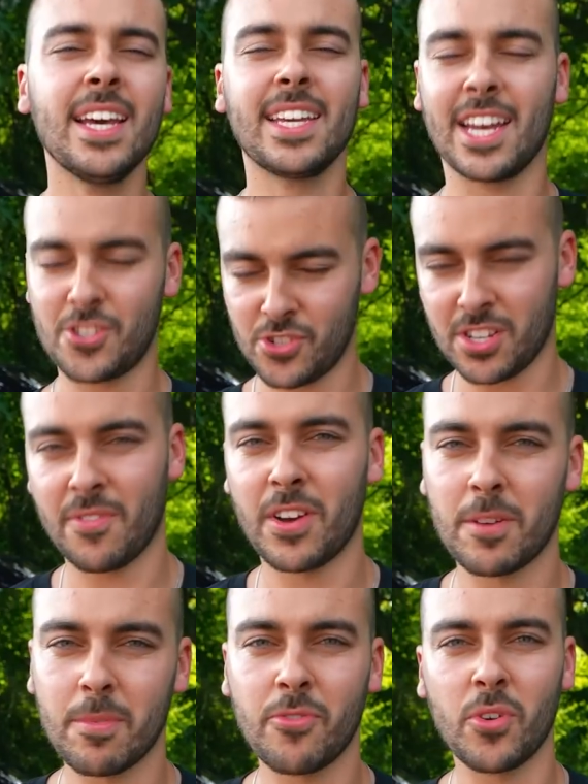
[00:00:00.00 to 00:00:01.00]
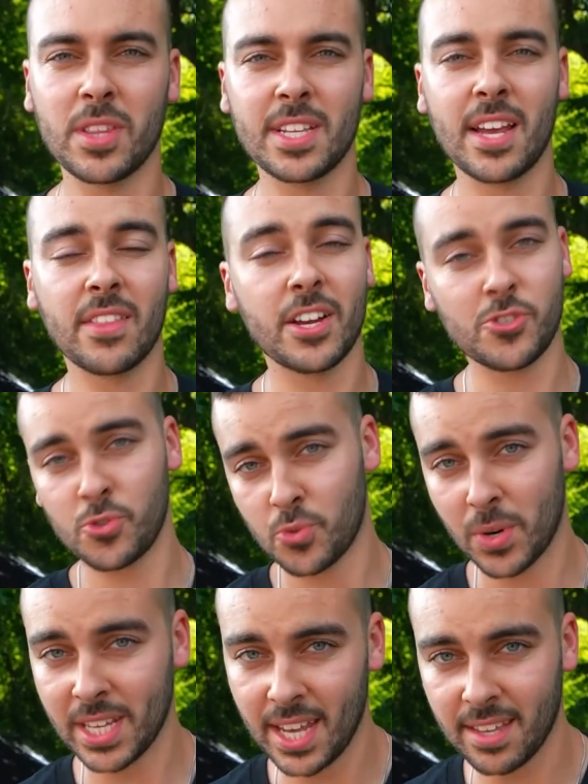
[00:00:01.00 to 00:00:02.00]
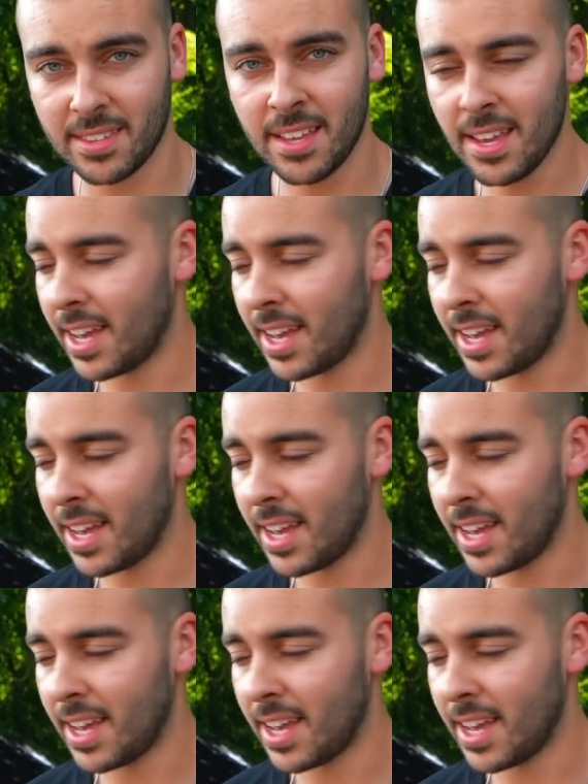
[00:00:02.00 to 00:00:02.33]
get yourself entered before the deadline, June 28th.